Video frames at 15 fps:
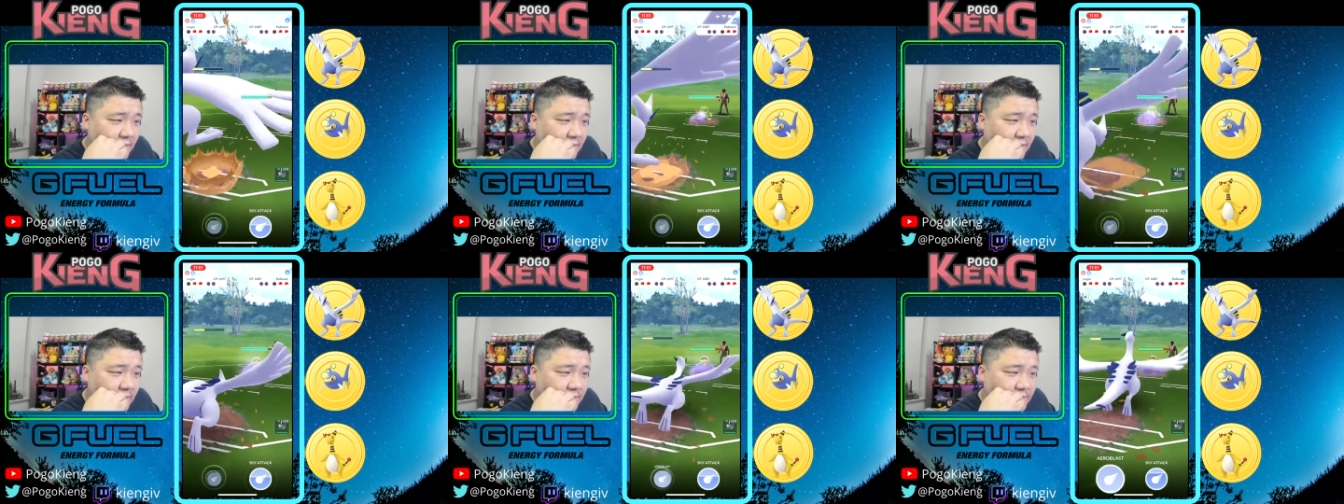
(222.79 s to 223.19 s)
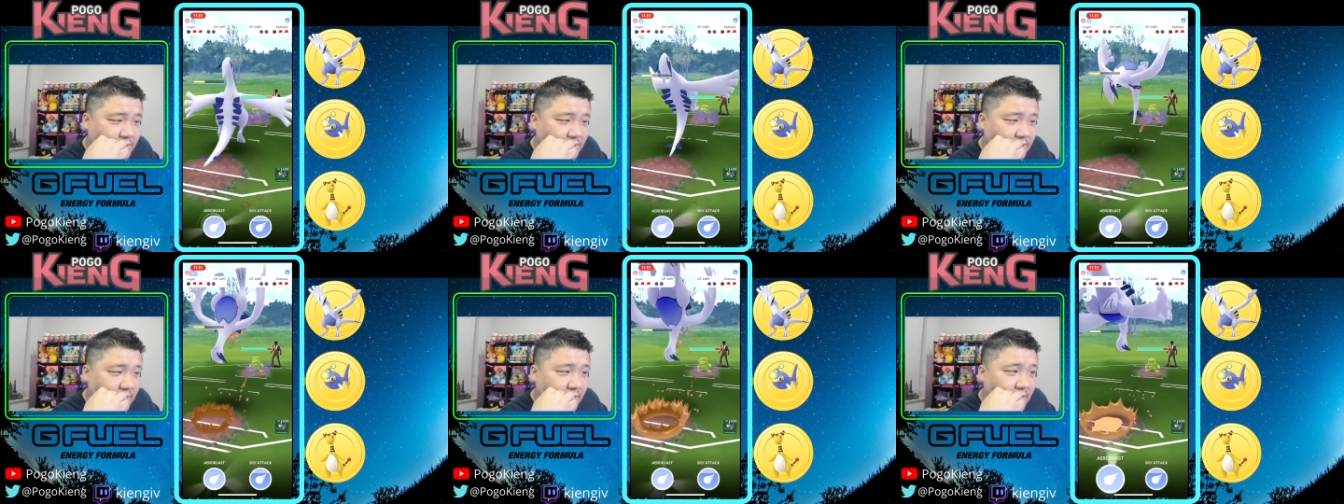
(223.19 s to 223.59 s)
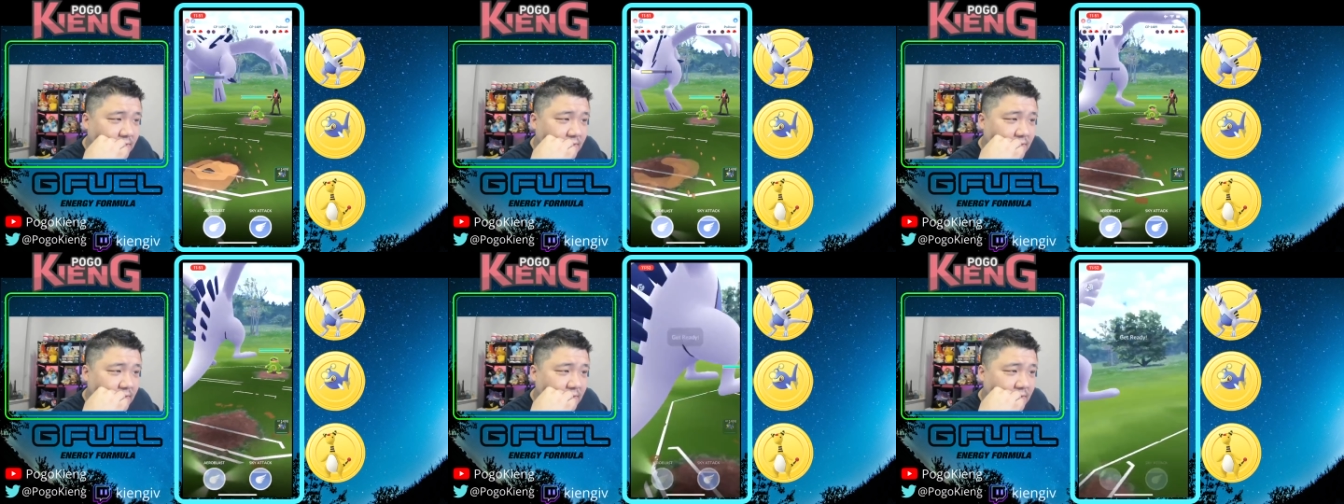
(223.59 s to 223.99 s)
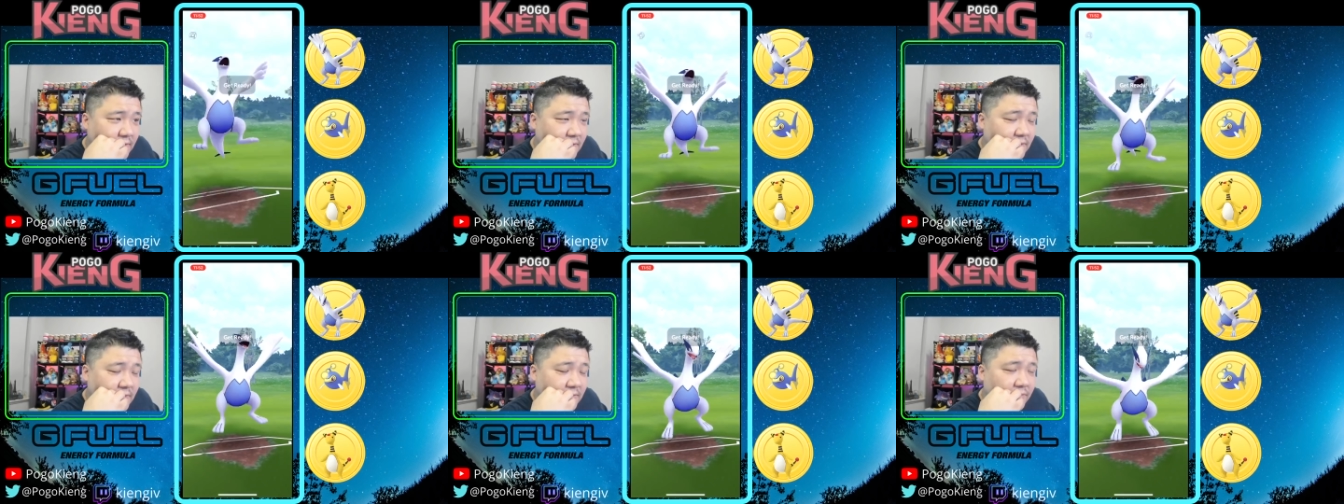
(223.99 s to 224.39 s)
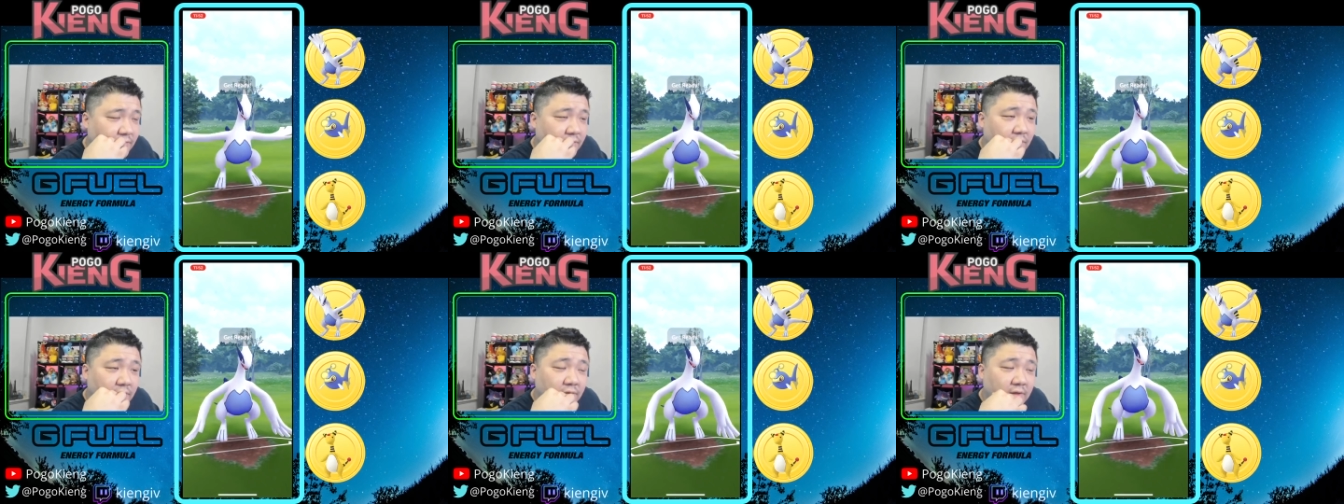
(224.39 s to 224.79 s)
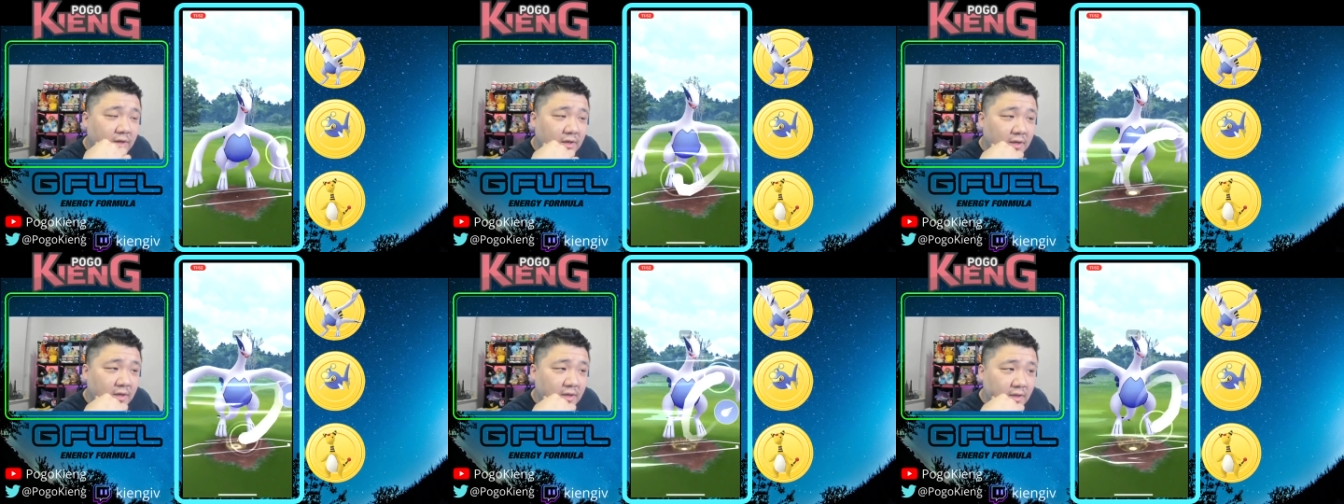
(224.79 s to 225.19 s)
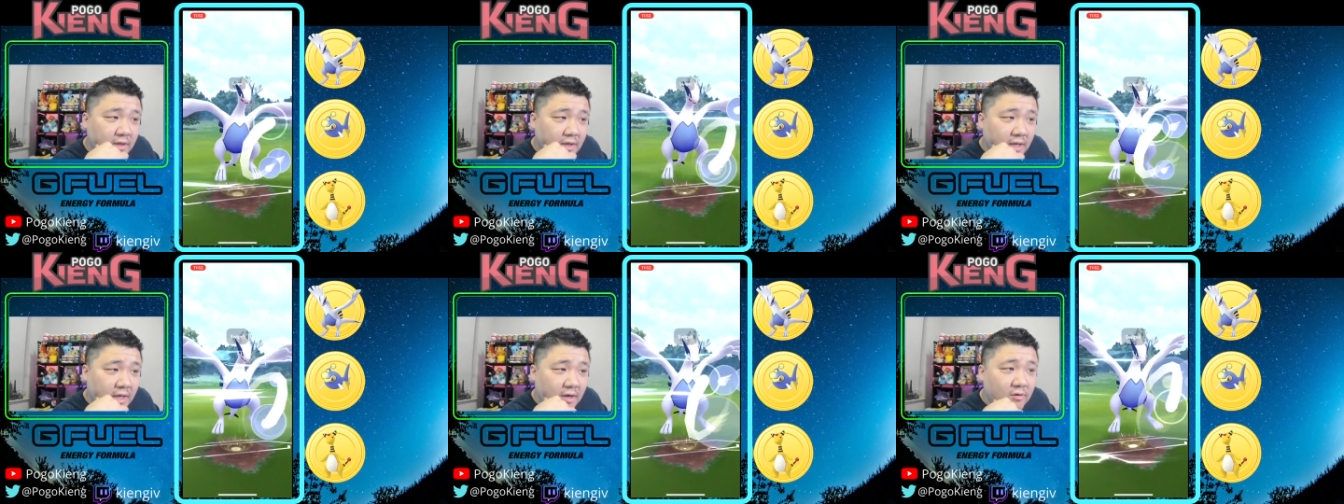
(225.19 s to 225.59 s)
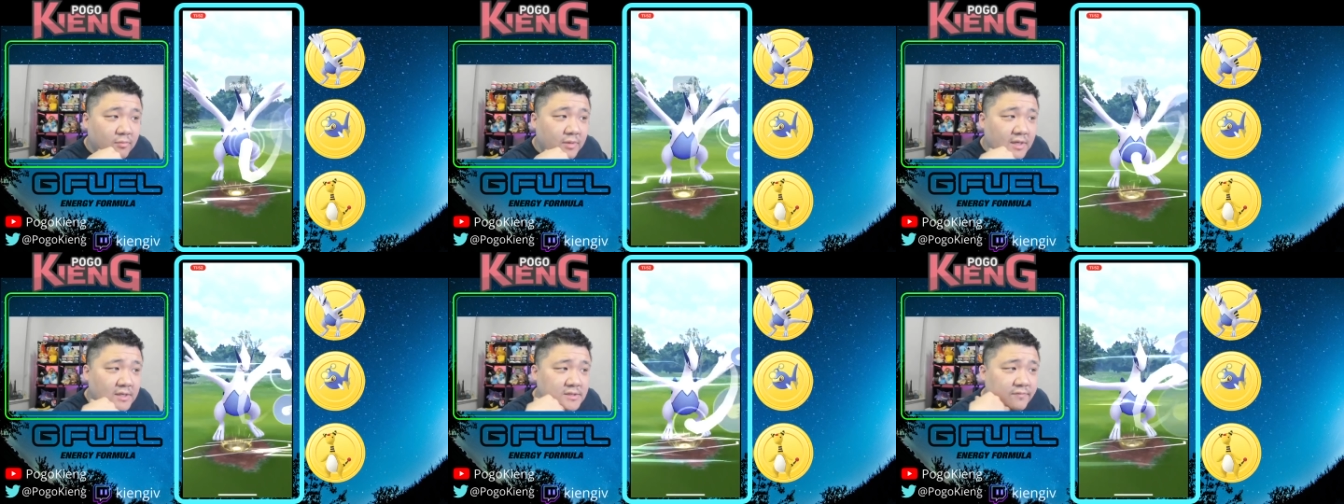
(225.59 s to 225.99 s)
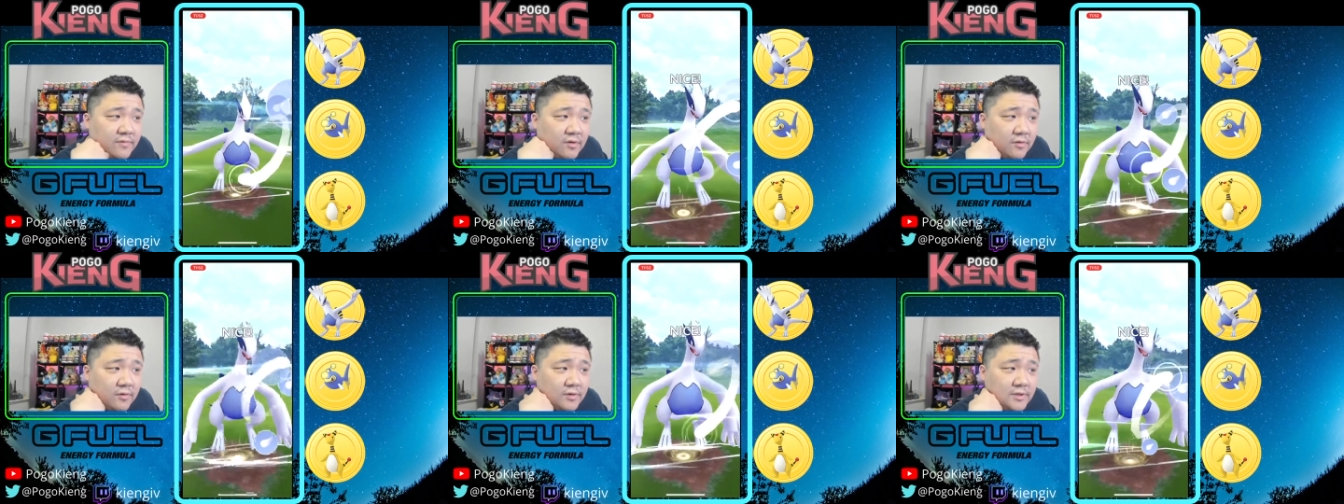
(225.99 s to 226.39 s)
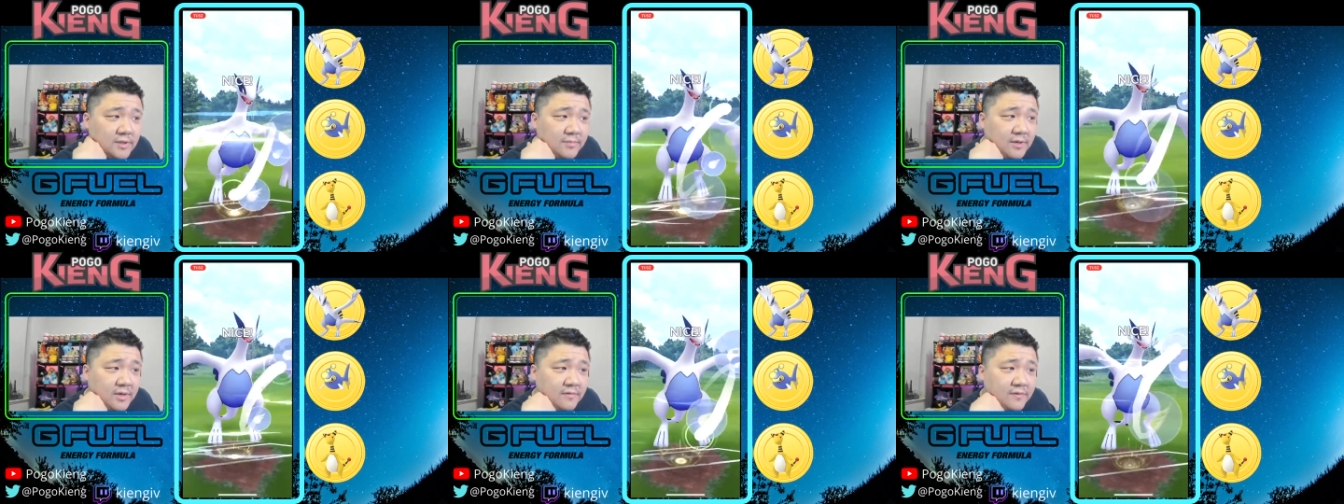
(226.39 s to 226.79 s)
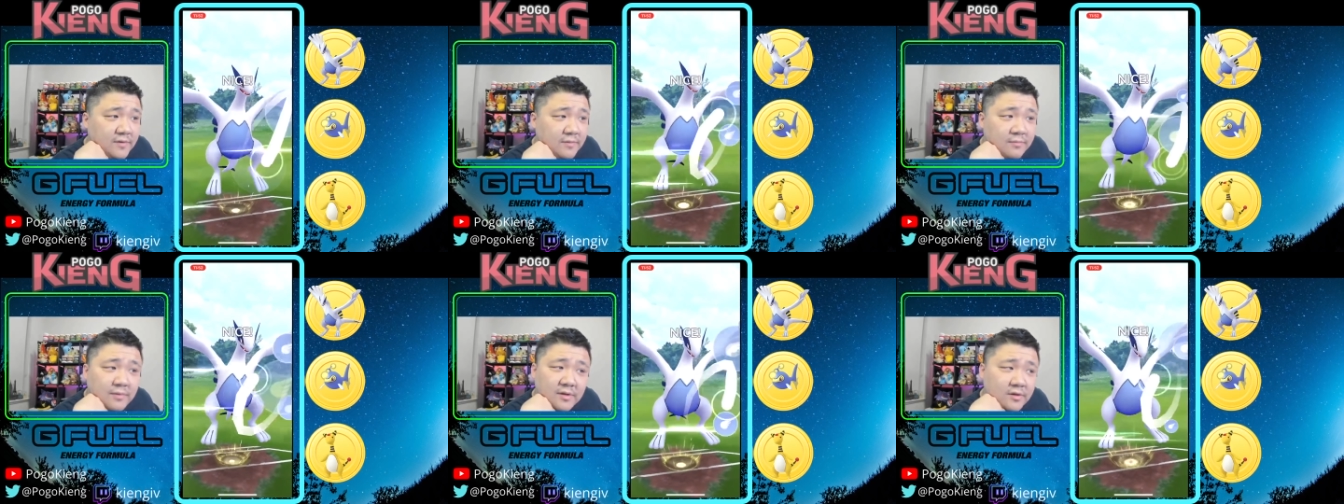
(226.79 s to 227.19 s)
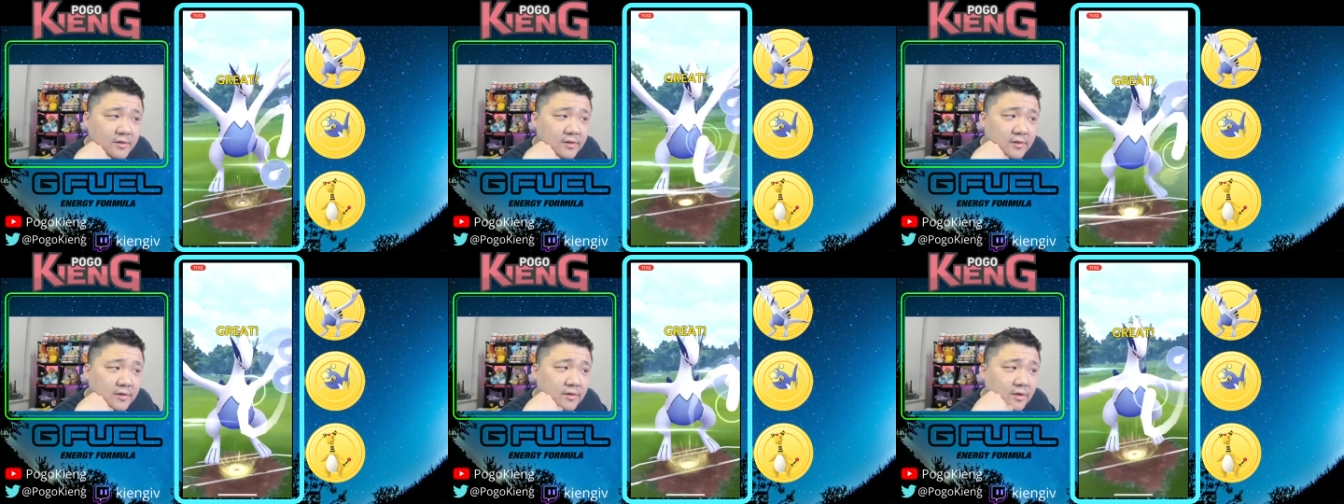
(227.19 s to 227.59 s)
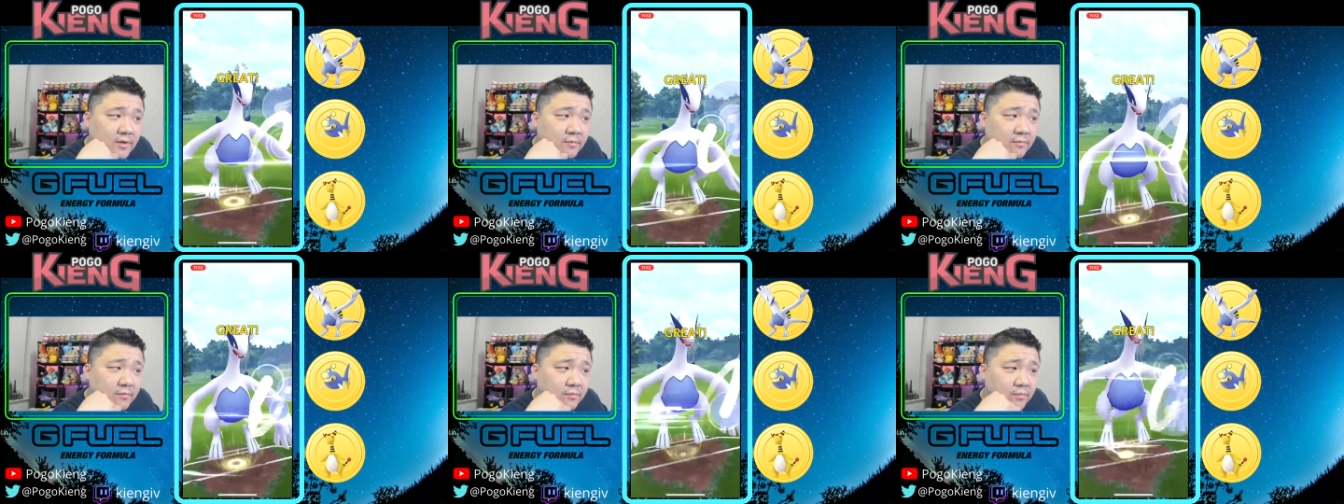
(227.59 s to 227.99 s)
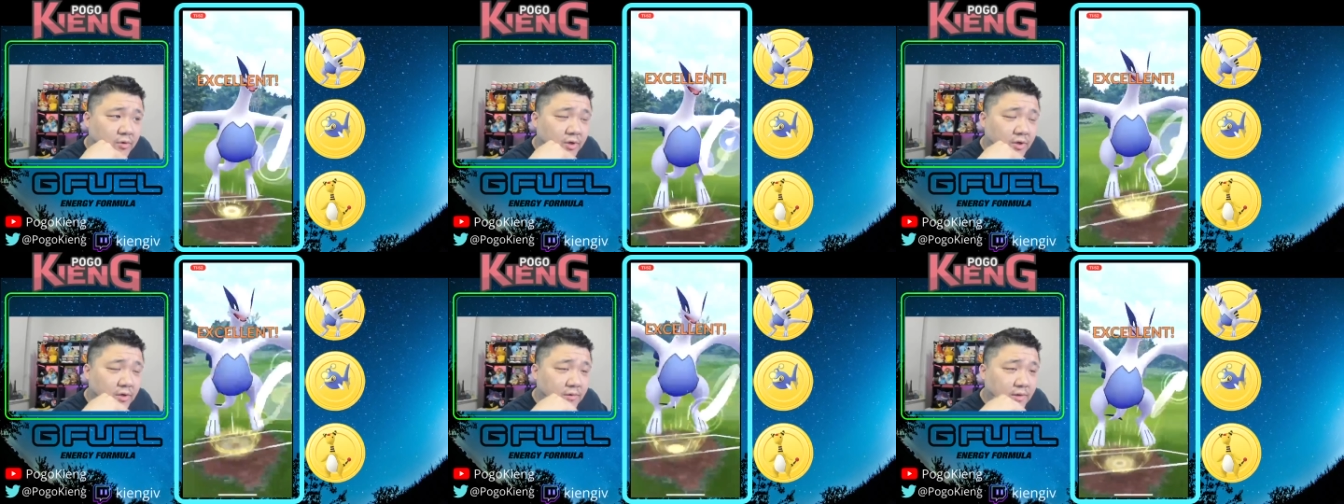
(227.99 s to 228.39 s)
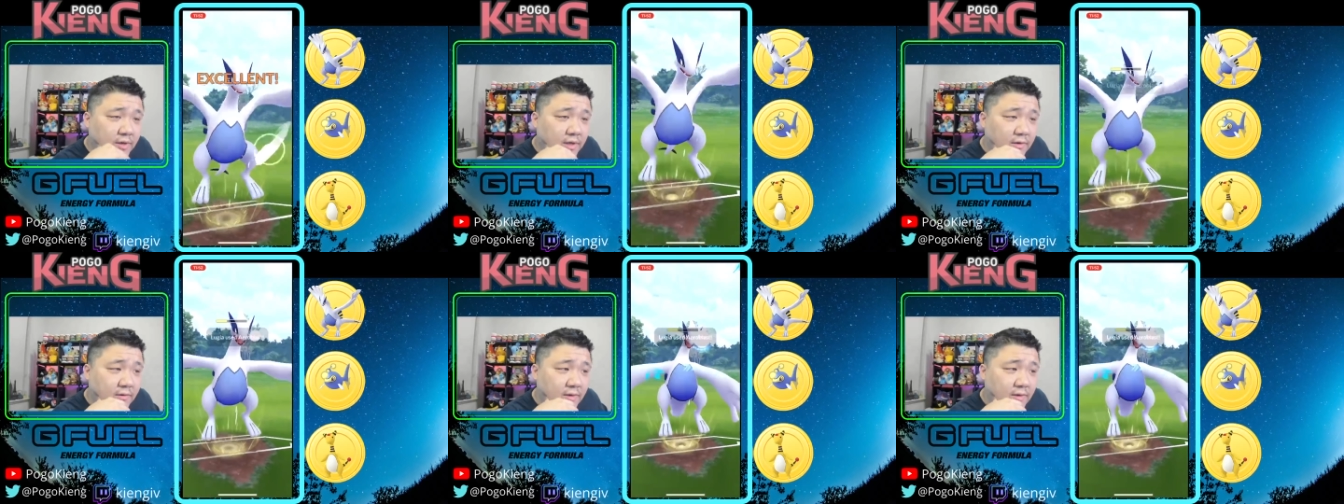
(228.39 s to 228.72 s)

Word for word: Interesting. Gonna throw the aeroblast, even though they're debuffed, but they're they're looking pretty good right now.